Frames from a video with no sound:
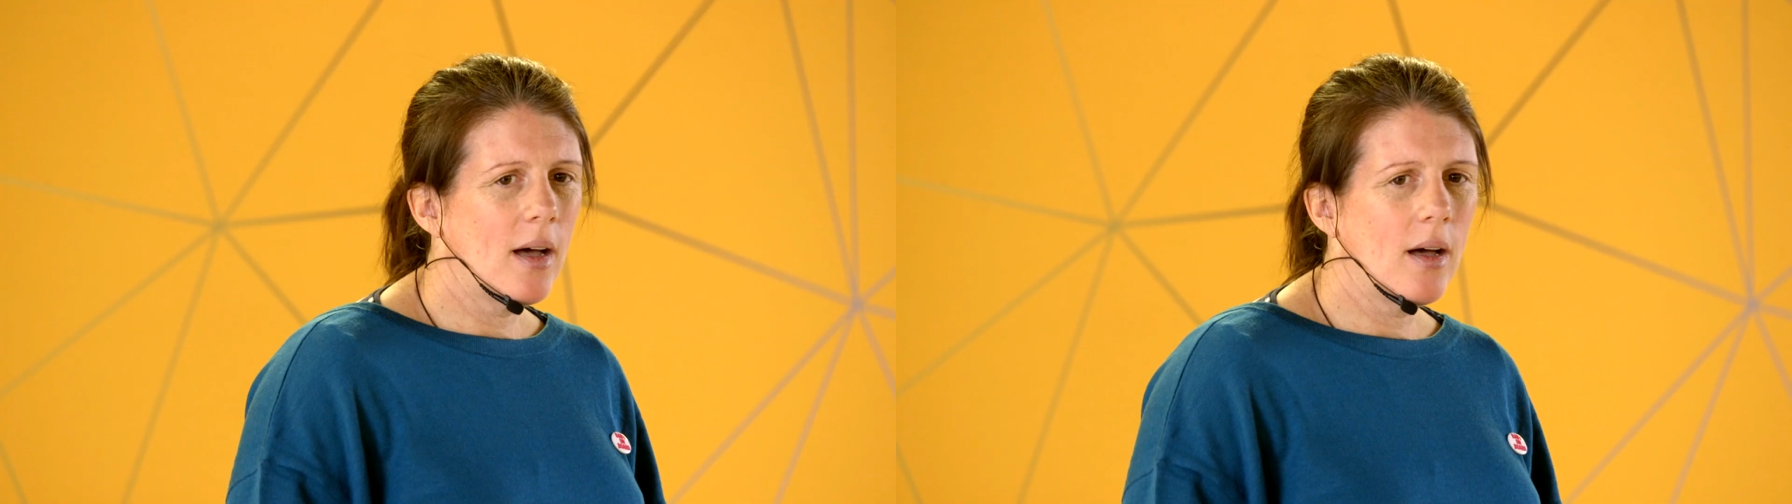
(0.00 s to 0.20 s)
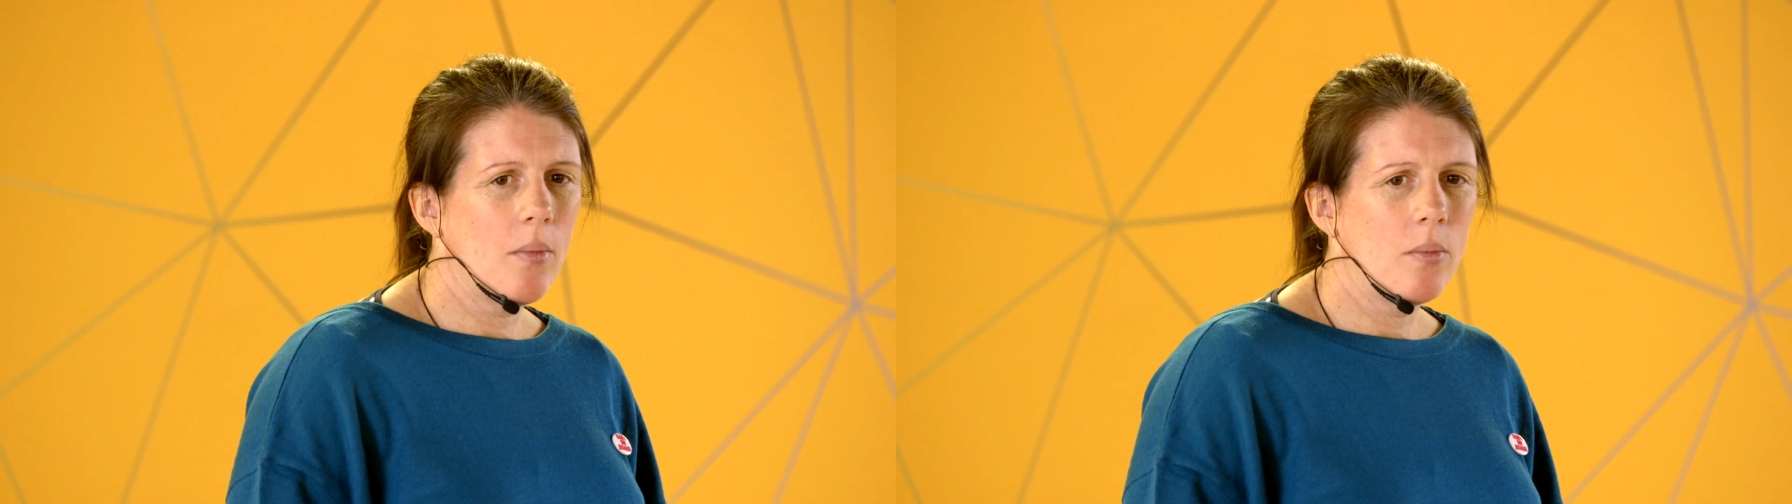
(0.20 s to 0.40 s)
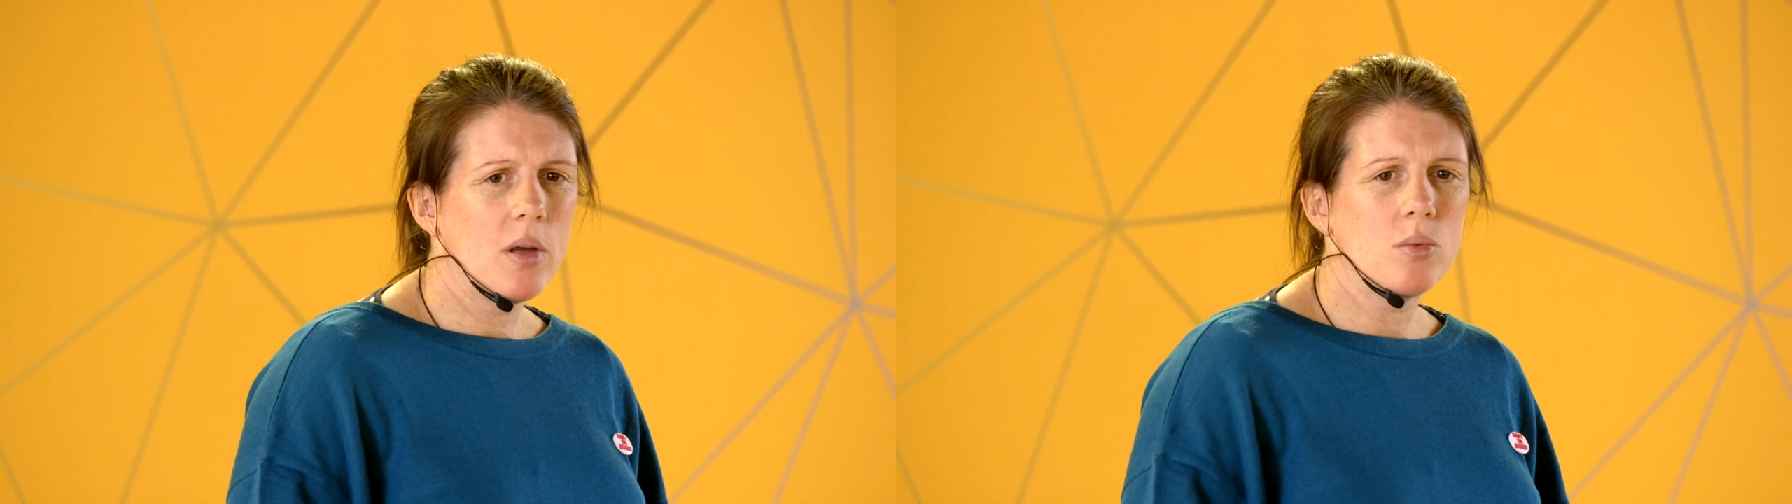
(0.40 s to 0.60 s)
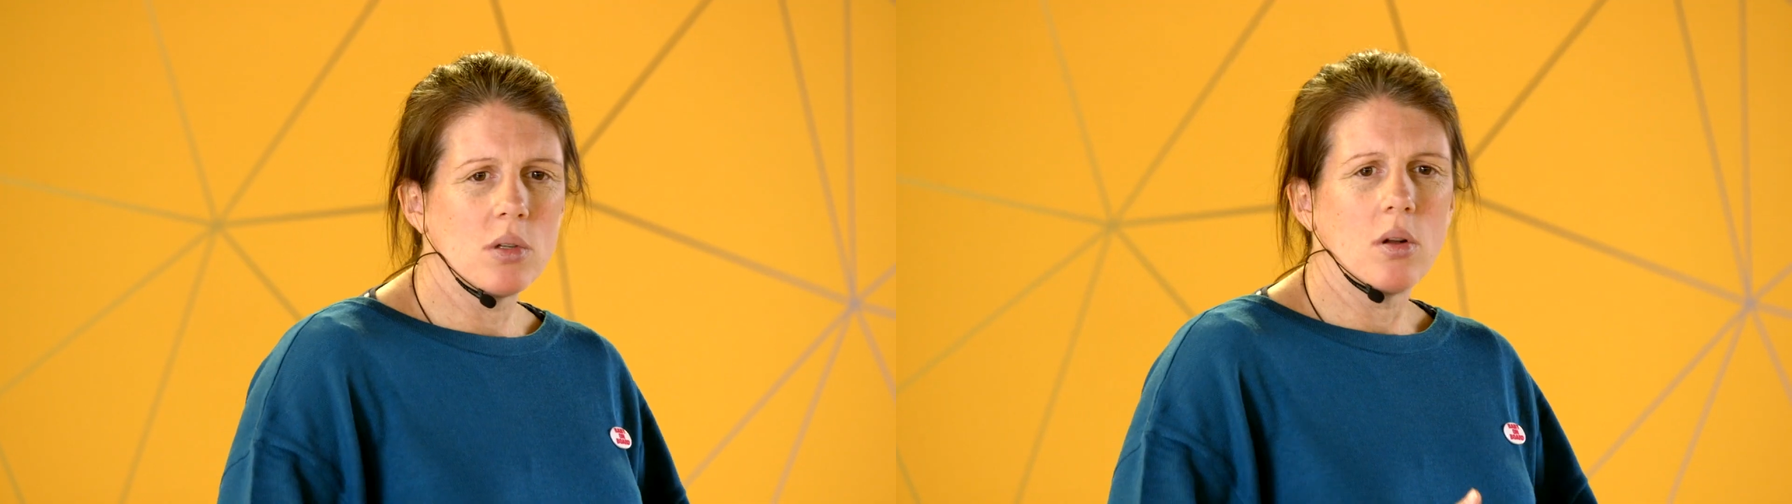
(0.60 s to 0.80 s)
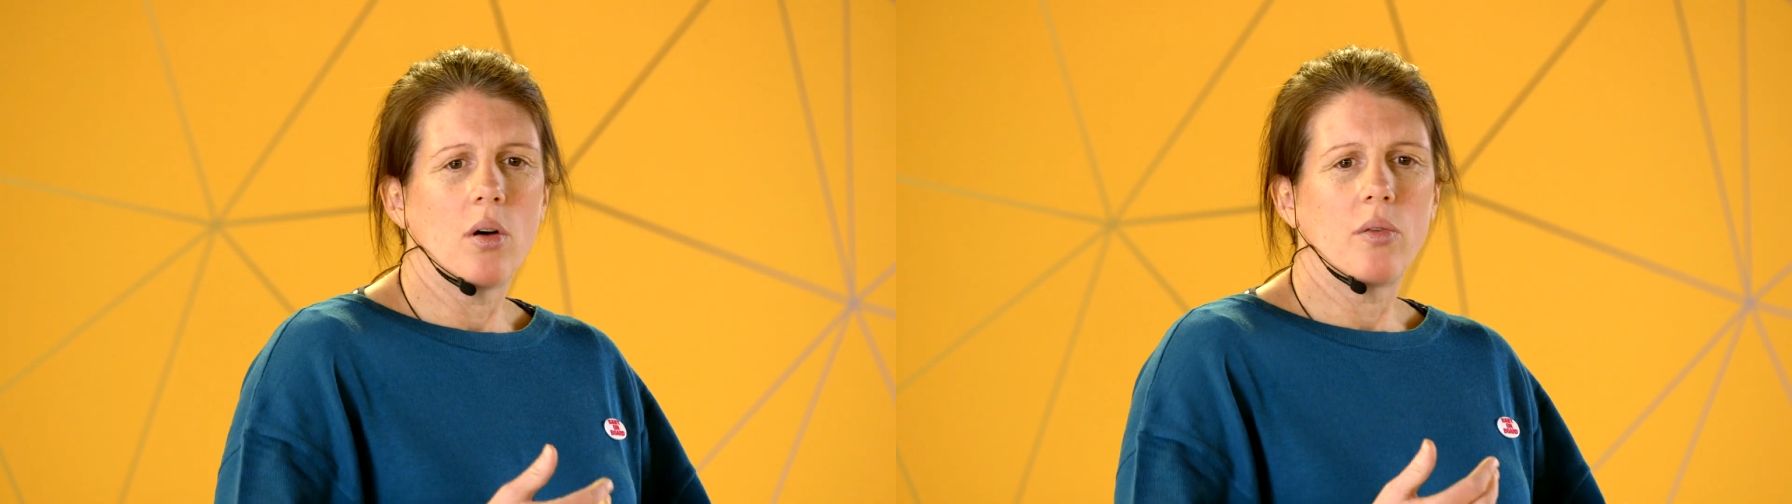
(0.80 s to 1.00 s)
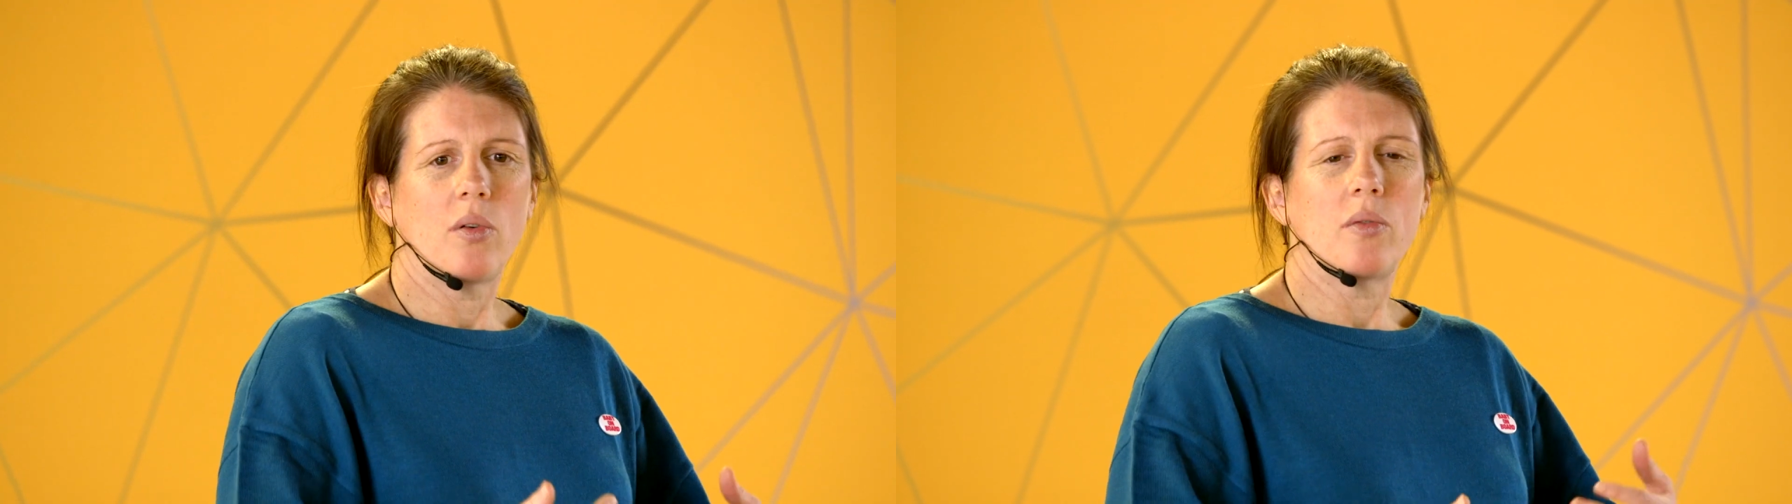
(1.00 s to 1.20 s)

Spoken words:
There was a lot of